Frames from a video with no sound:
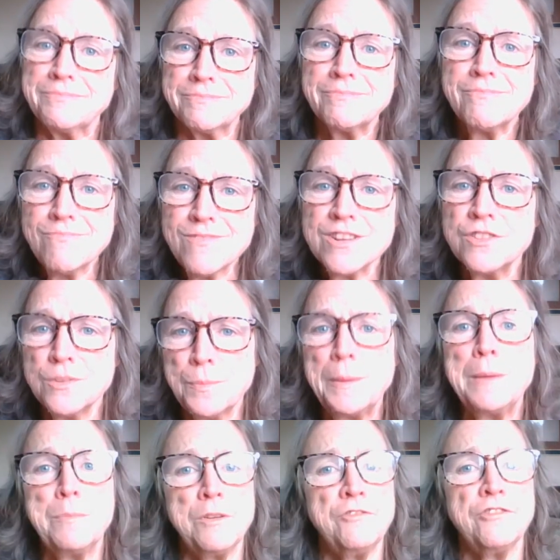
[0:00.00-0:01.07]
The people
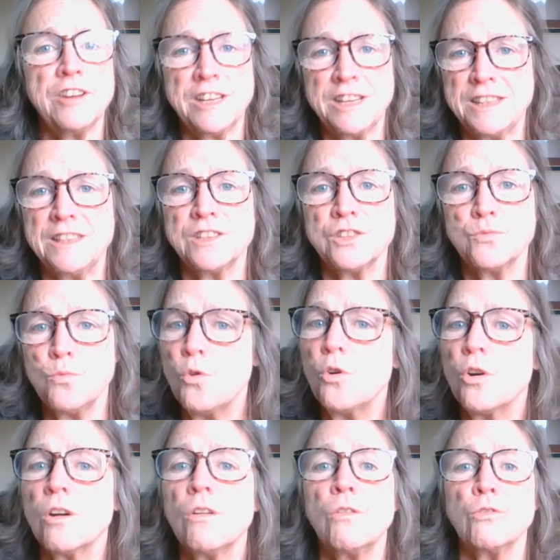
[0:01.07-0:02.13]
fighting this war, or
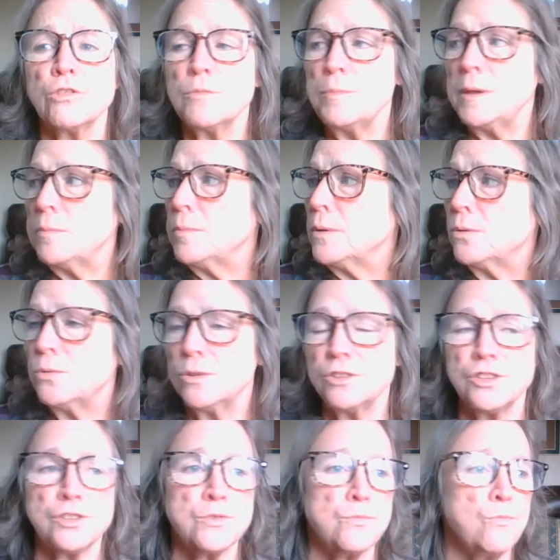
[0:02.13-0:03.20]
the people who are just
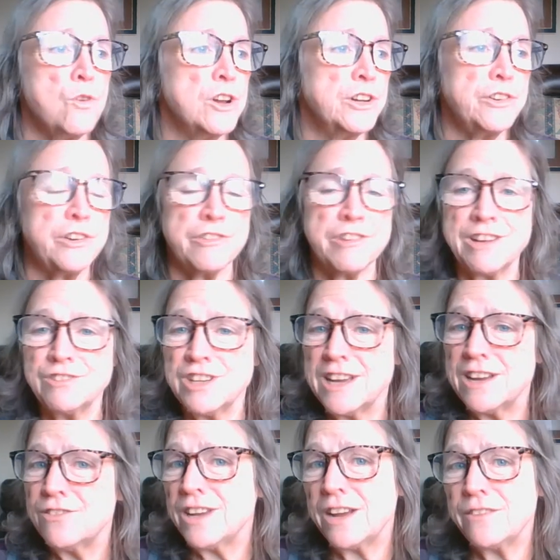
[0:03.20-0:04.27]
wandering around town
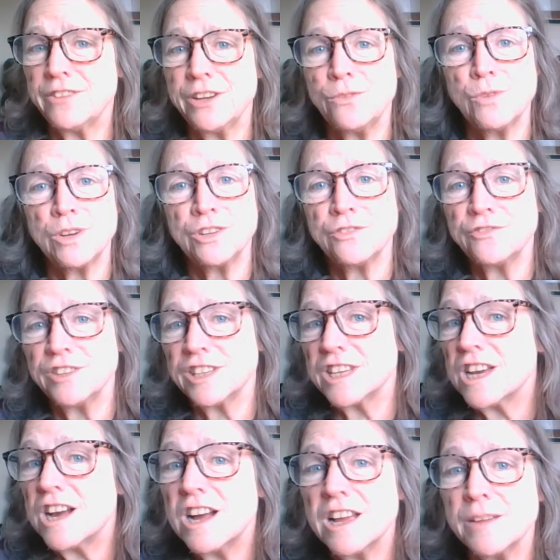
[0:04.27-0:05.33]
having a wonderful
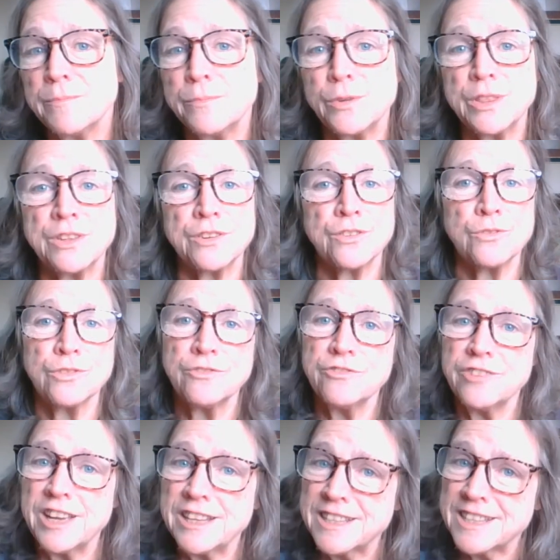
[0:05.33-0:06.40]
time with their own
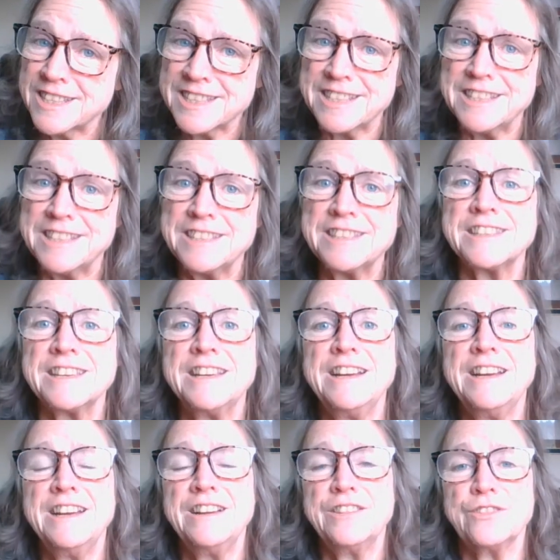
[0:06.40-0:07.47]
fantasies, their
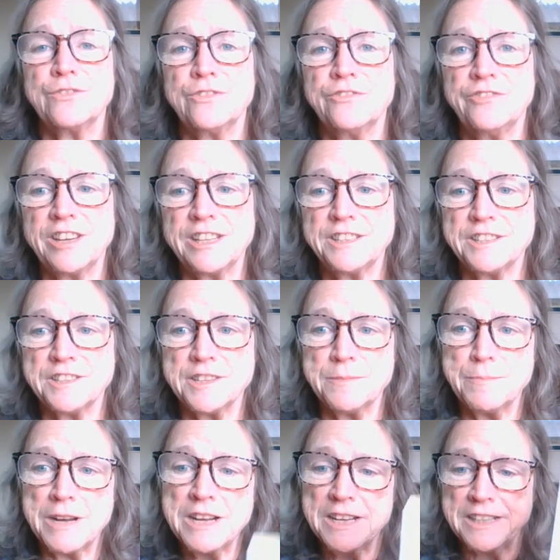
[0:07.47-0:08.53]
own fantasy
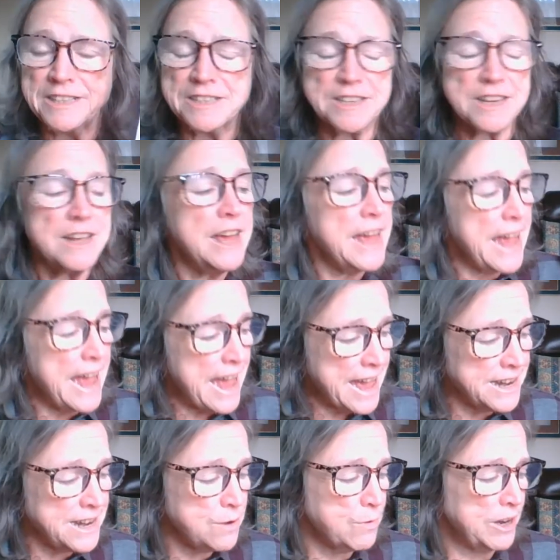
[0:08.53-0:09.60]
minds. Anyway,
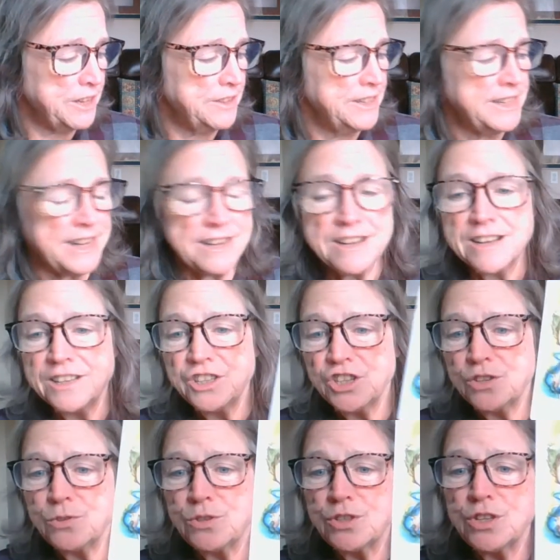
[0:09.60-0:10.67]
the deck I chose to
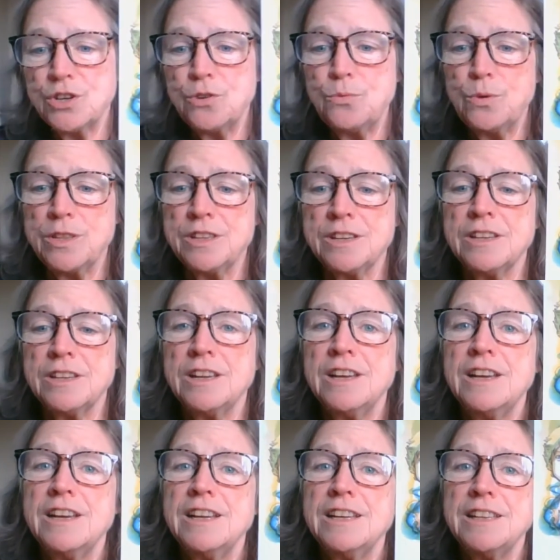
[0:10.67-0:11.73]
go with it
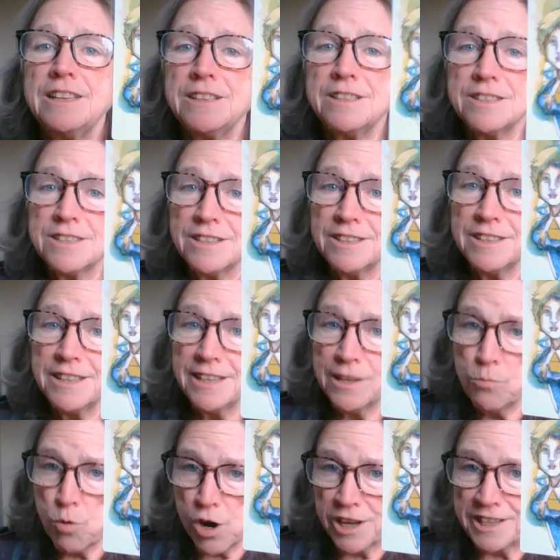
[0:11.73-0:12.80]
is the Lily
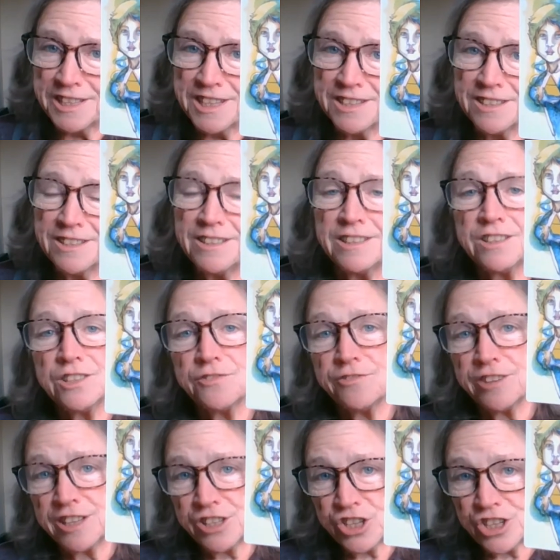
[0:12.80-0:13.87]
White. It's a French
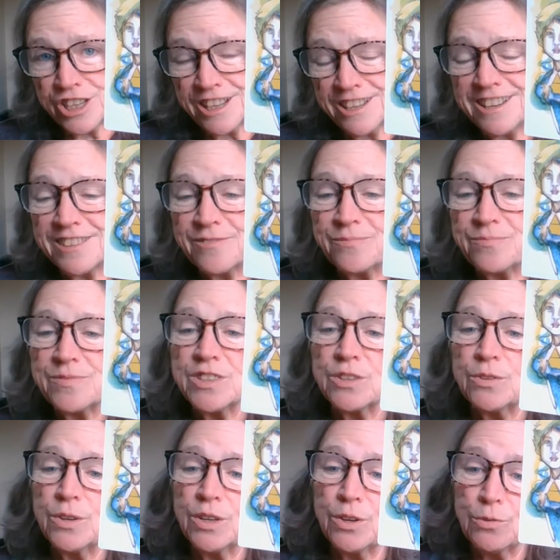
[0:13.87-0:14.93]
deck, so it goes
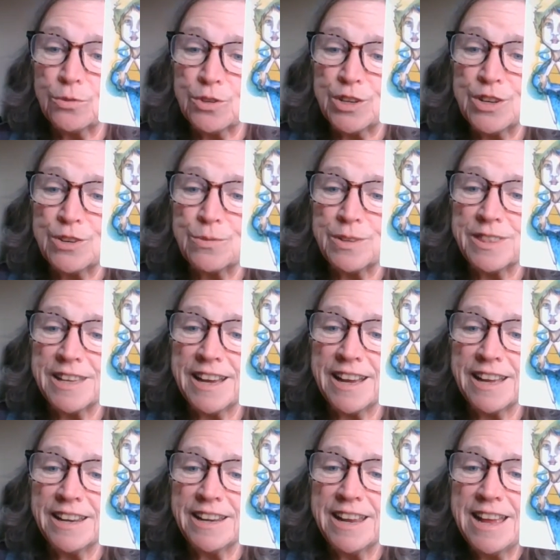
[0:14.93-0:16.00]
along with that.
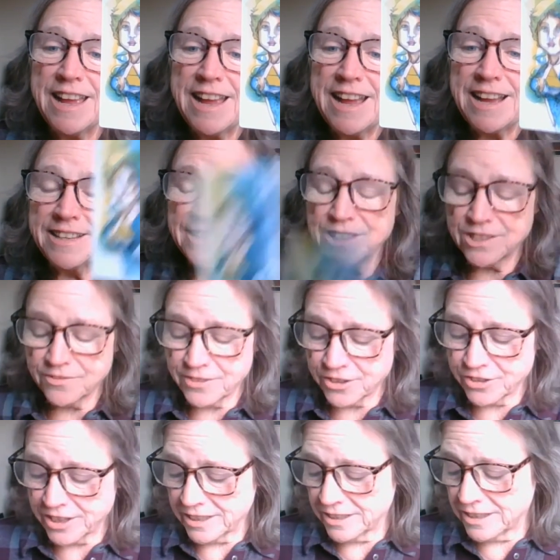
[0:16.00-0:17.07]
And it's a very
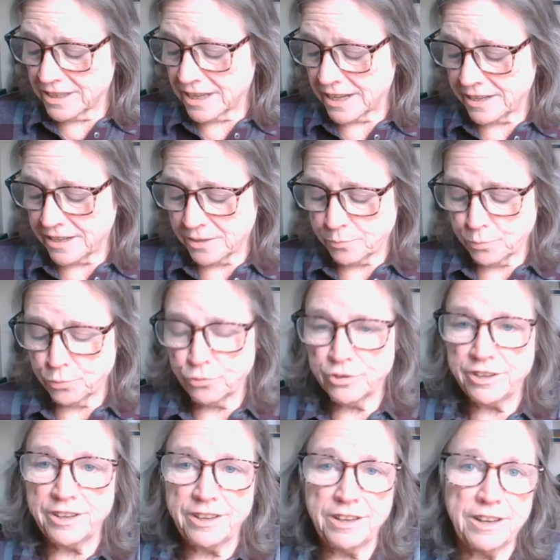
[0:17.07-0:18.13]
light, pretty,
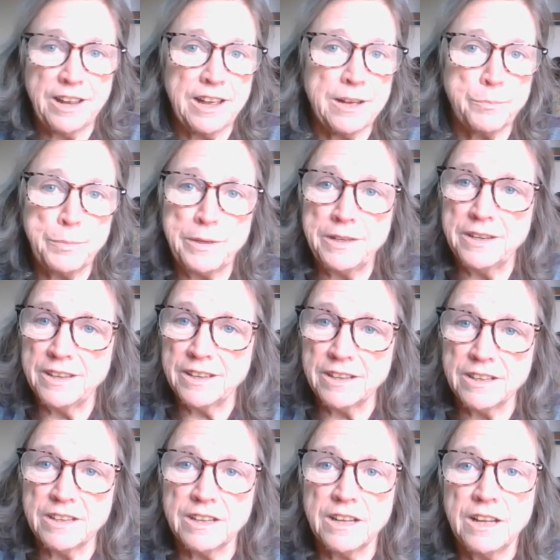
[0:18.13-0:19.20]
happy deck.
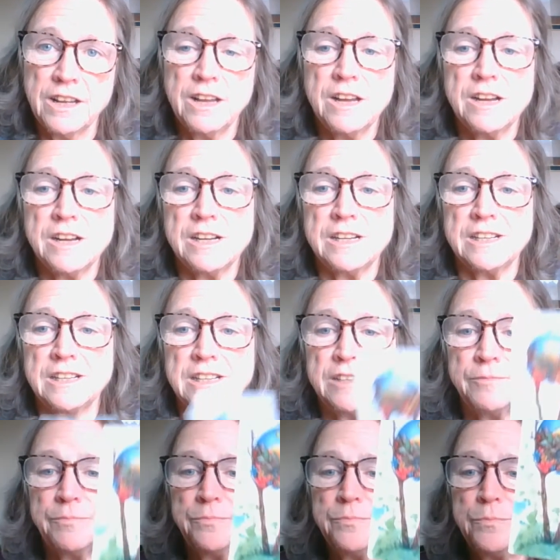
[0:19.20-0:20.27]

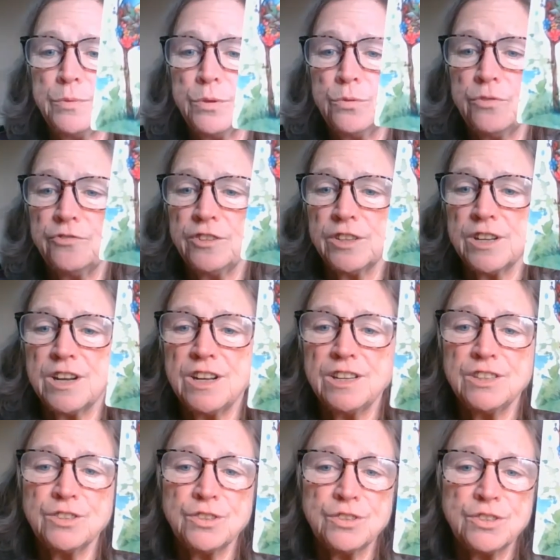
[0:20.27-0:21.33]
Beautiful
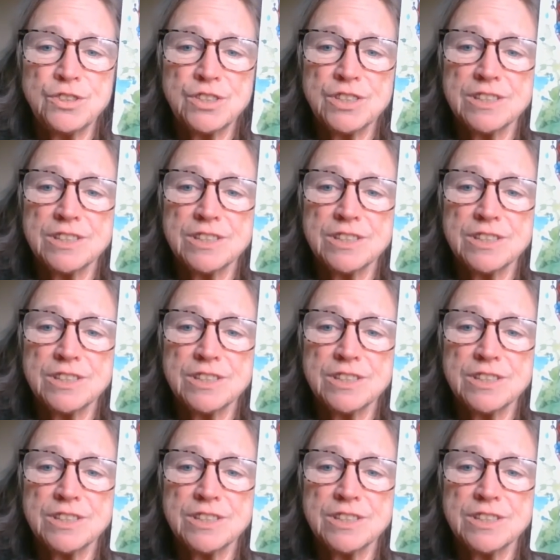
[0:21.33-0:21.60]
colors.